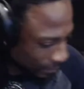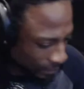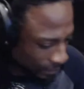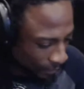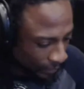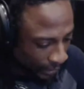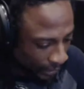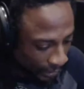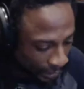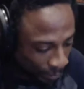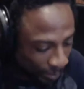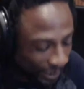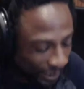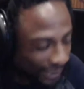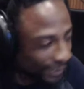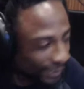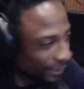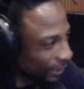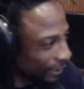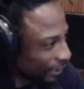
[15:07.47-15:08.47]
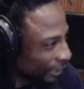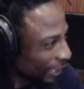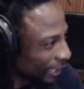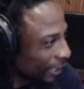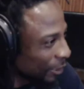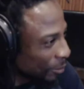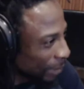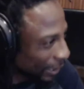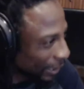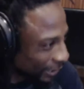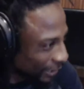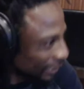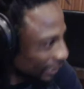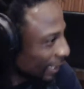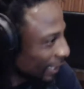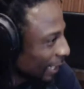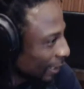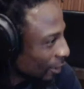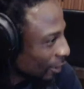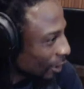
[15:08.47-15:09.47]
These places, you about to
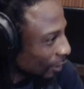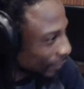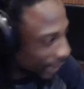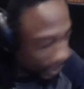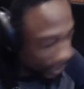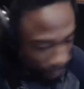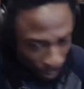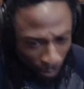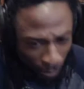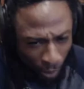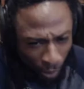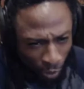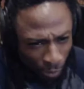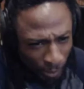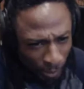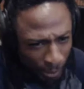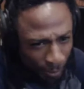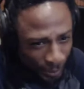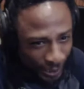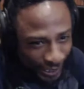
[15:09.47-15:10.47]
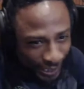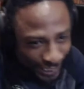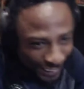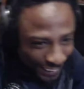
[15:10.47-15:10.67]
jack off. That's what most people think.